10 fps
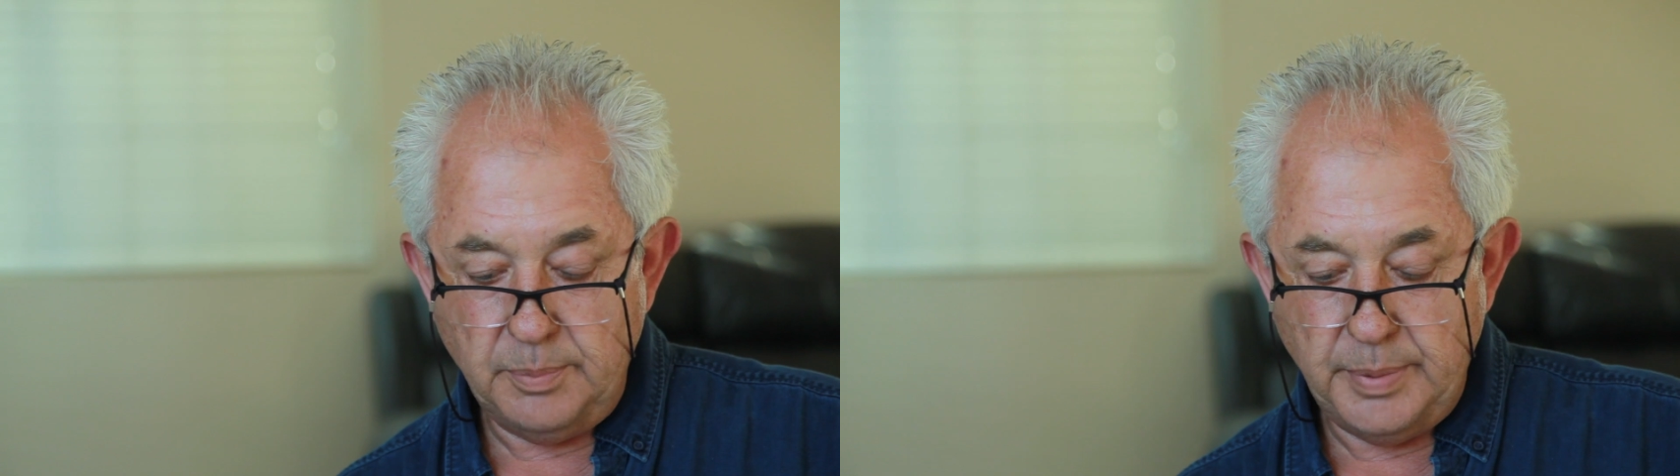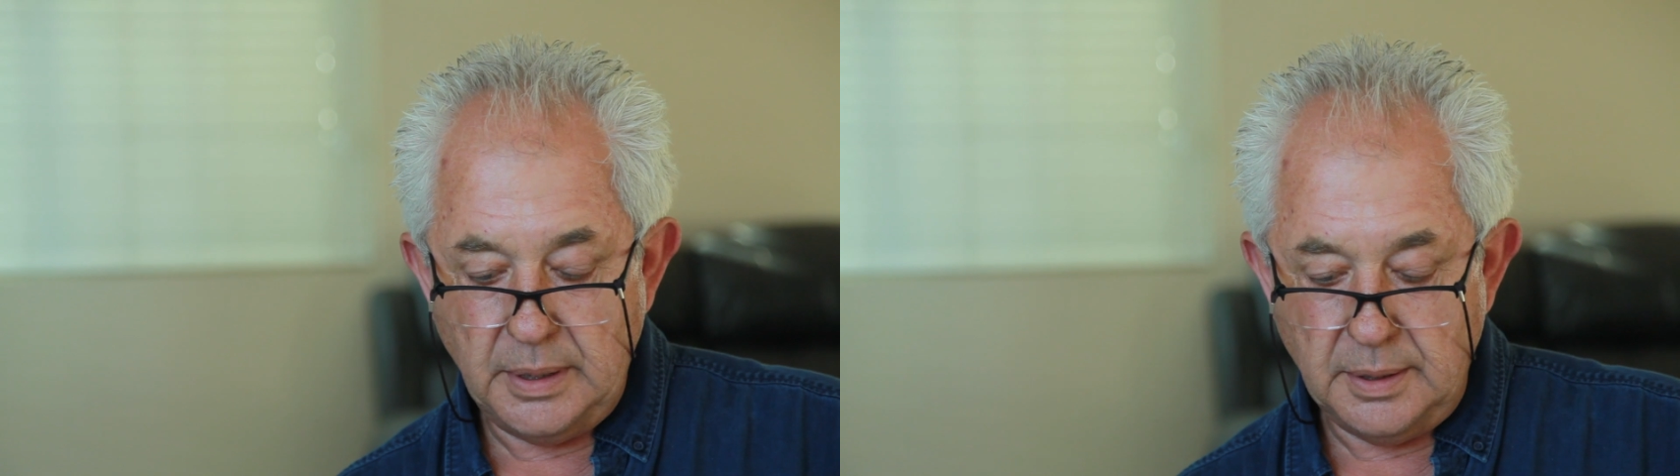
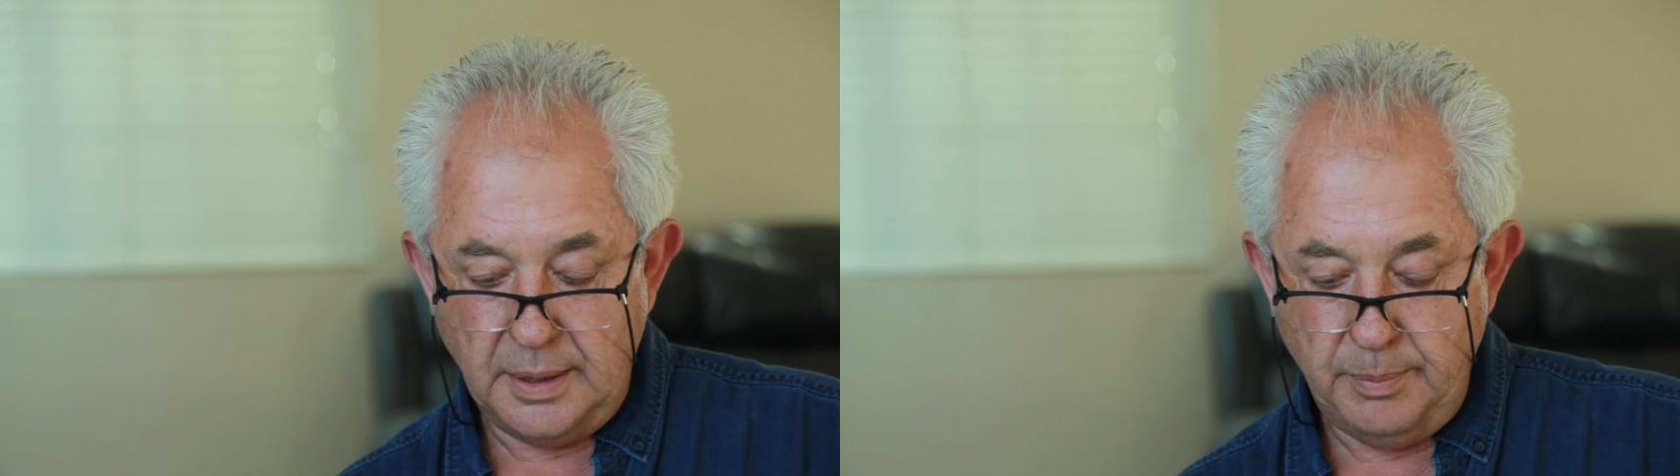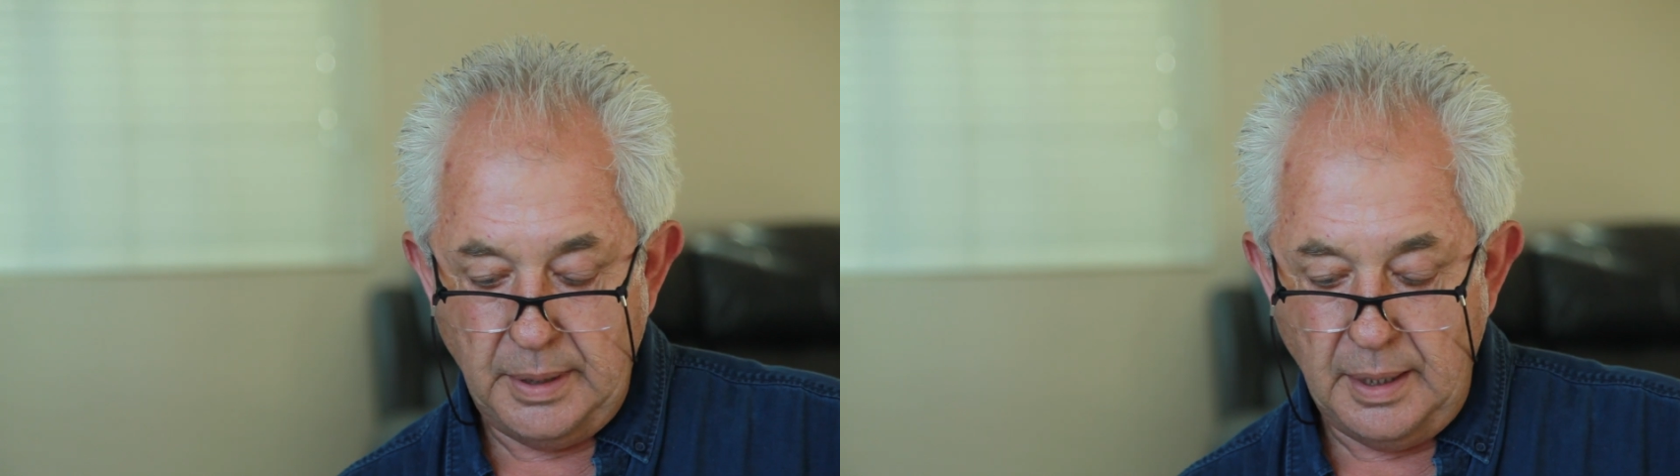
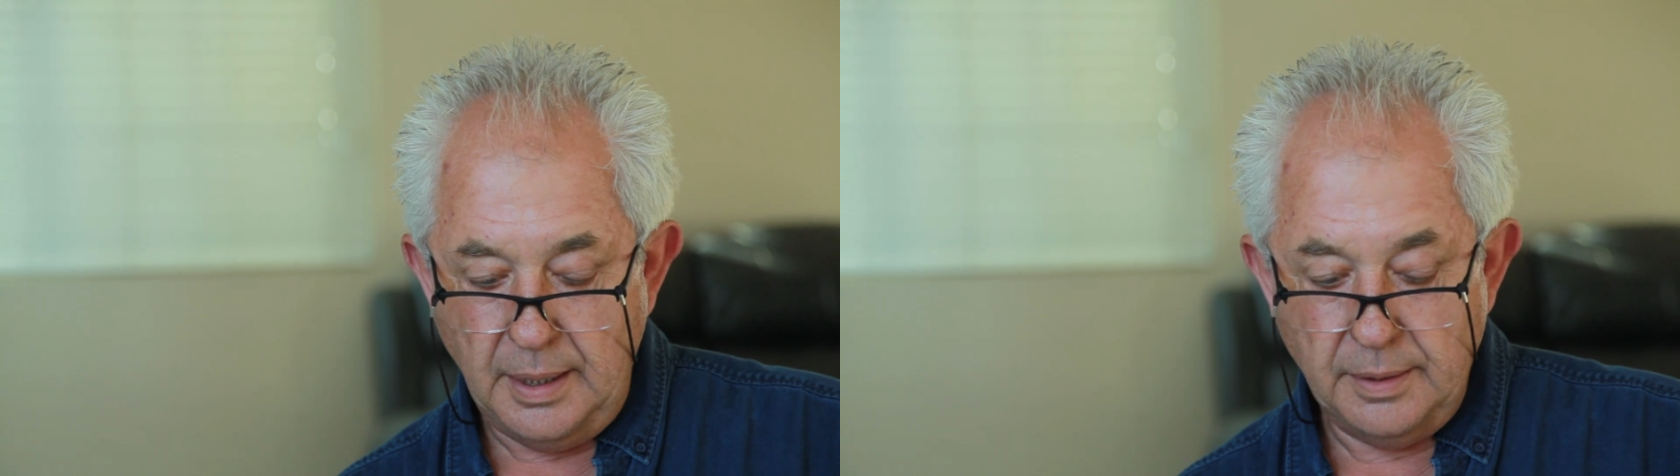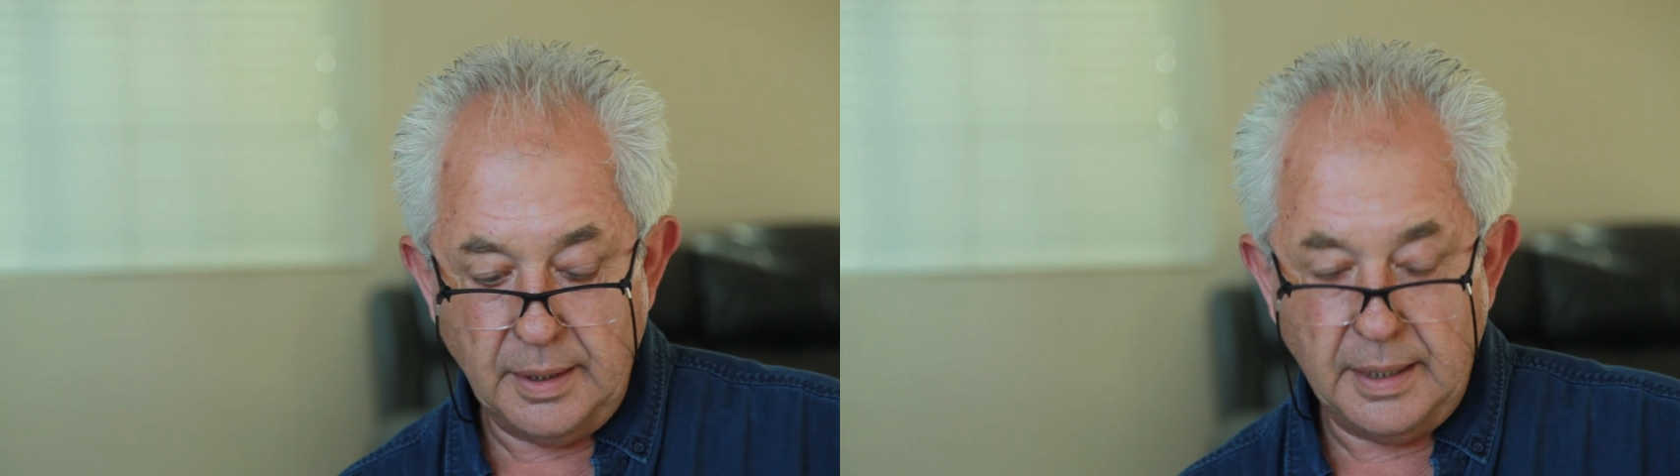building
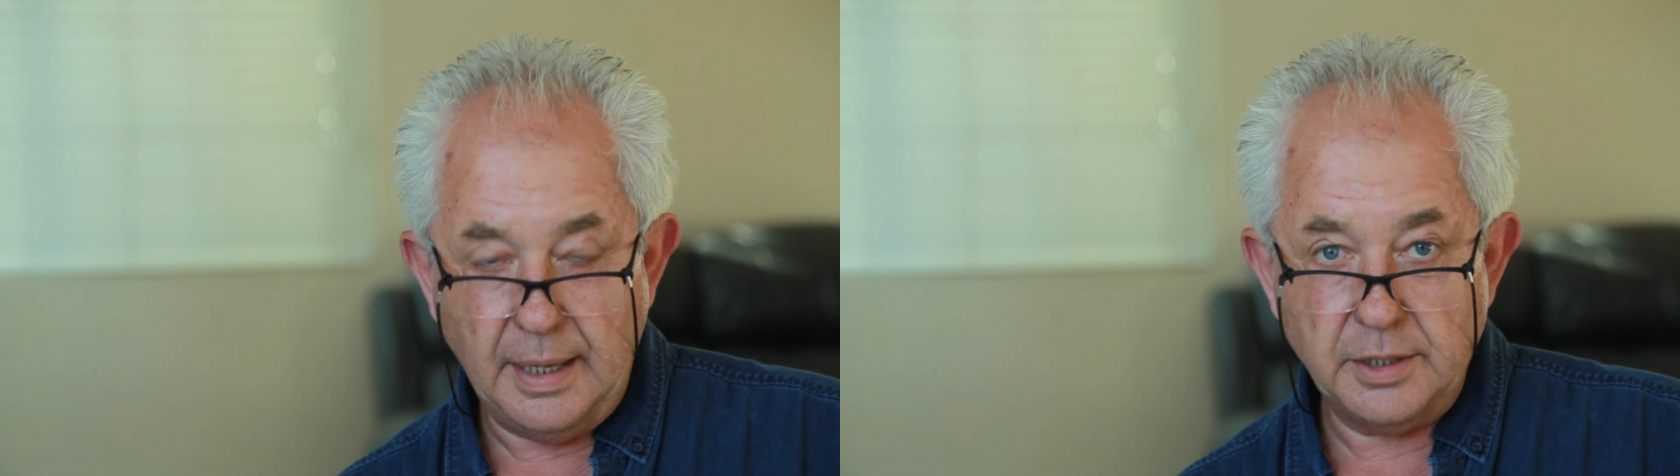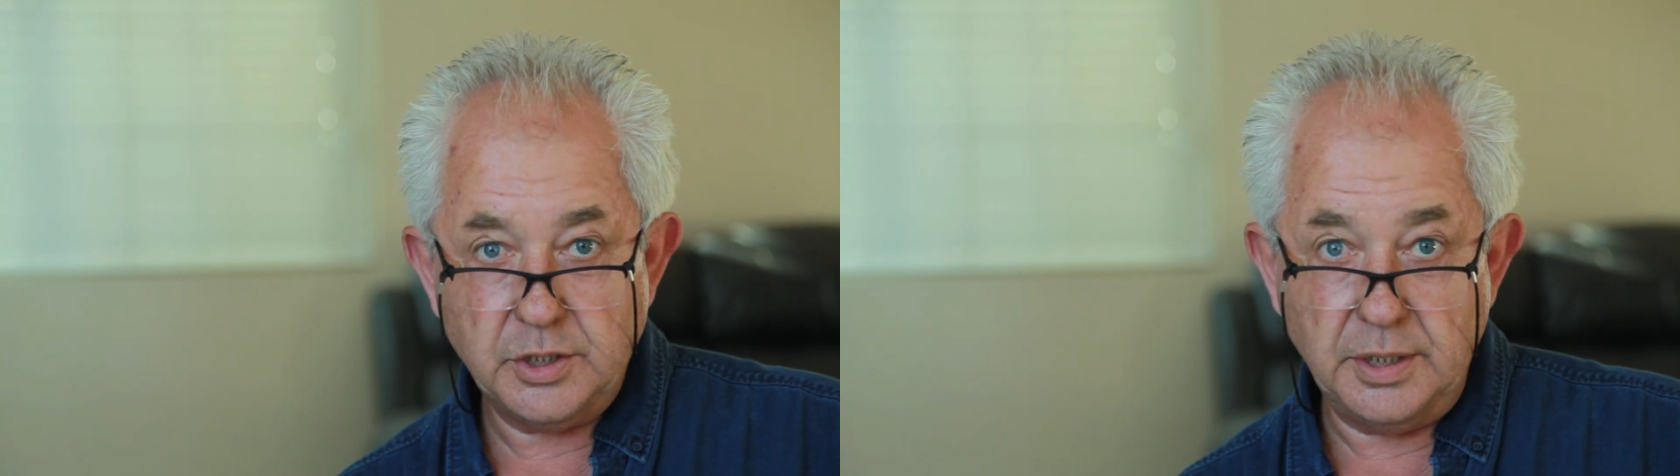behind the
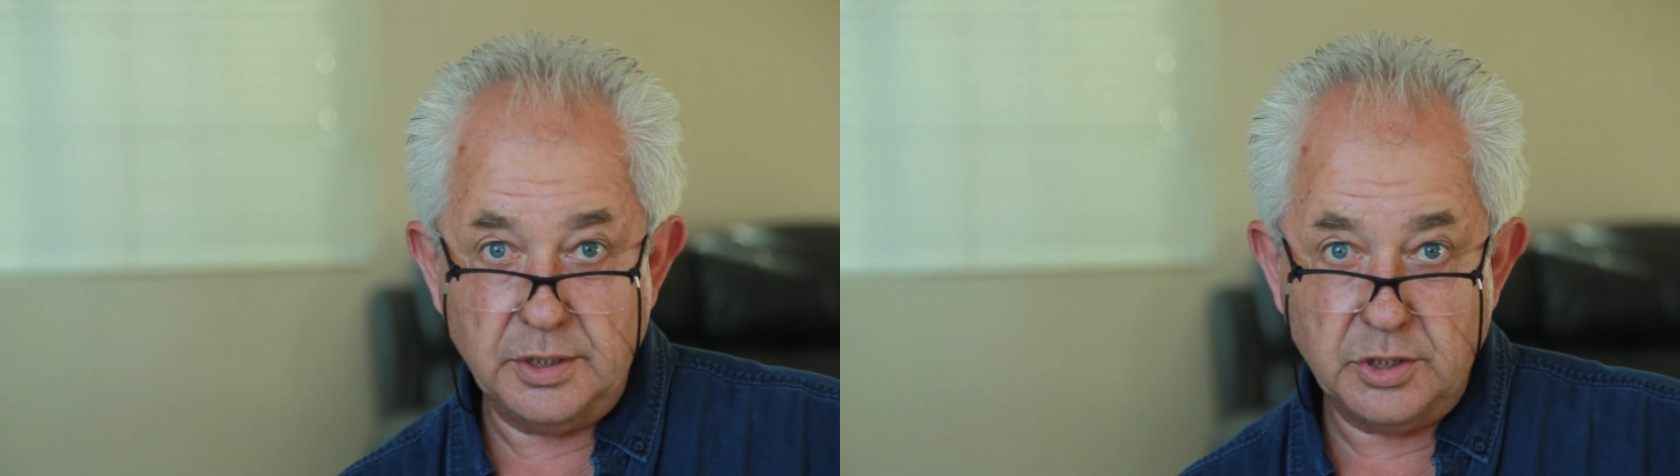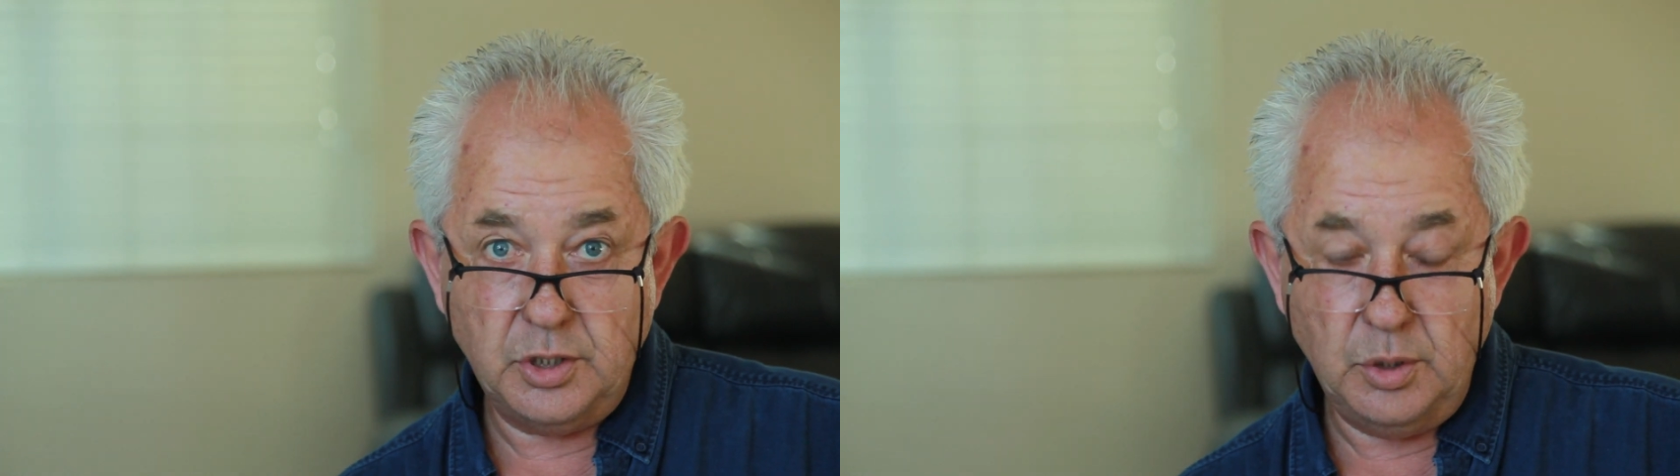
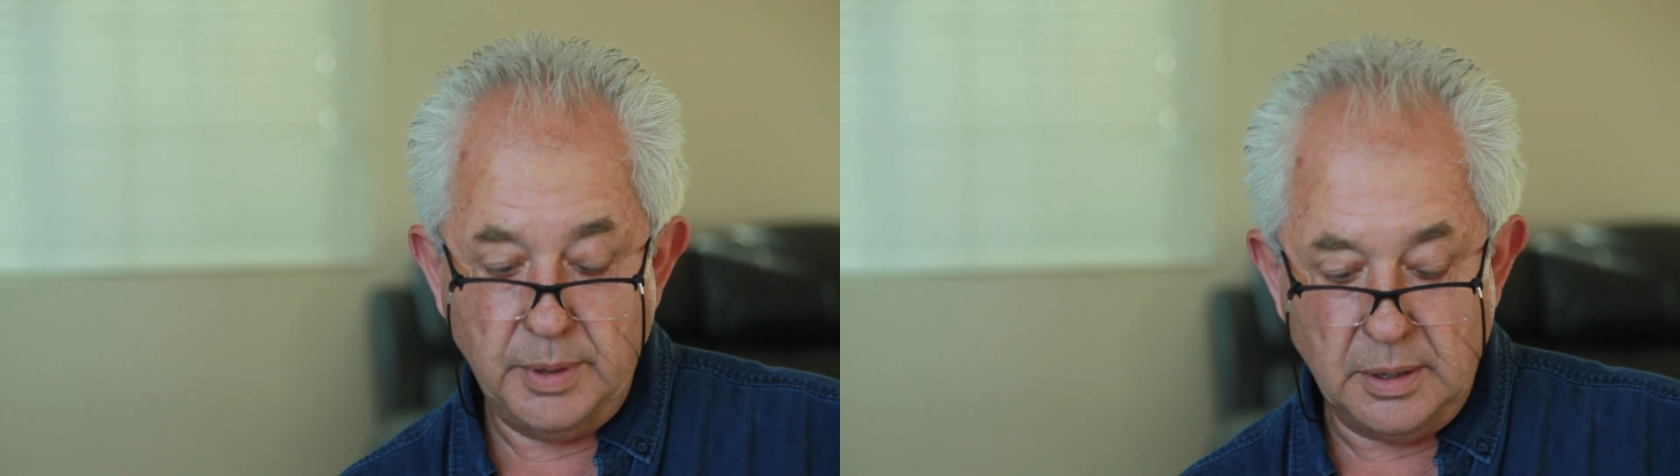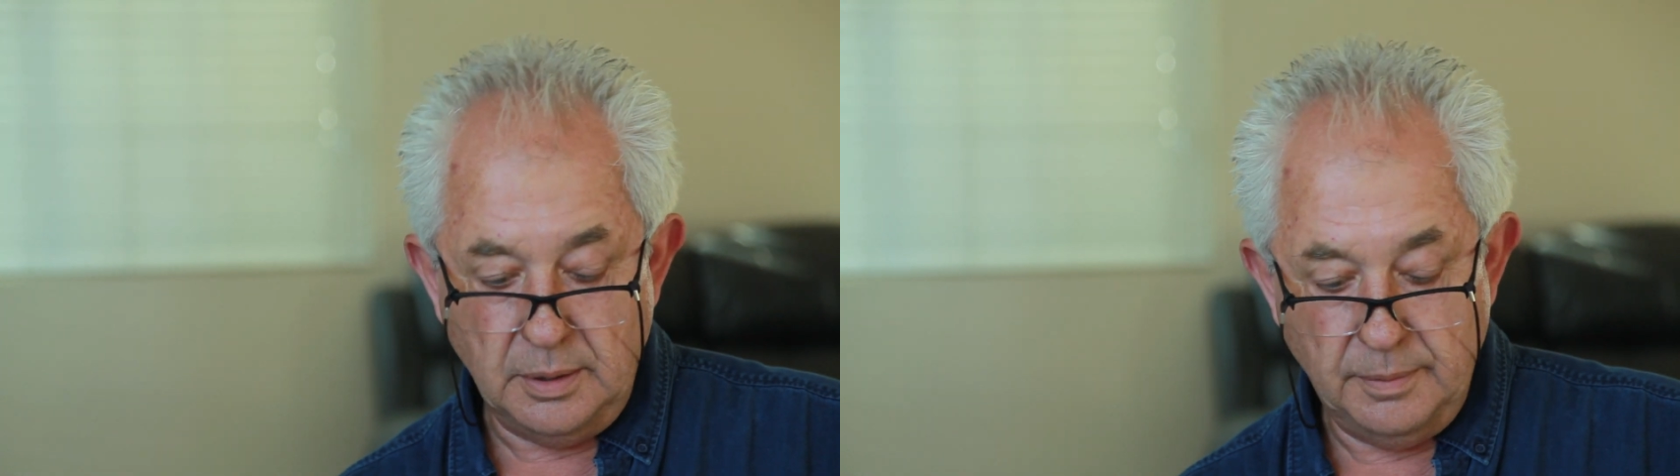cashier's
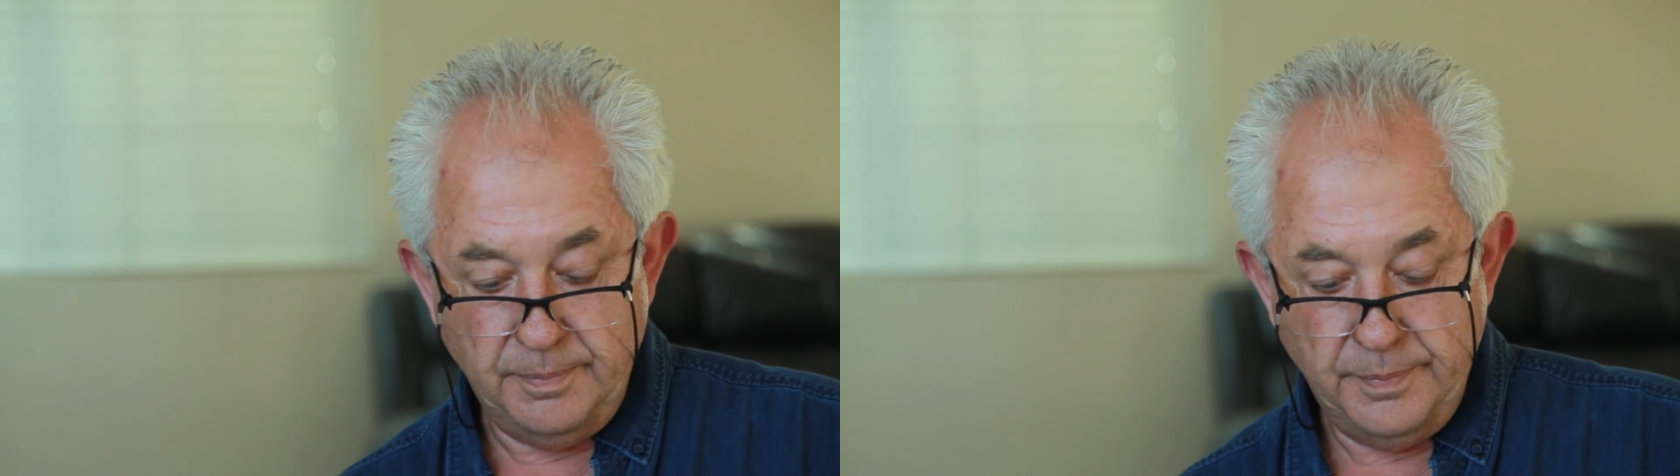cubicle.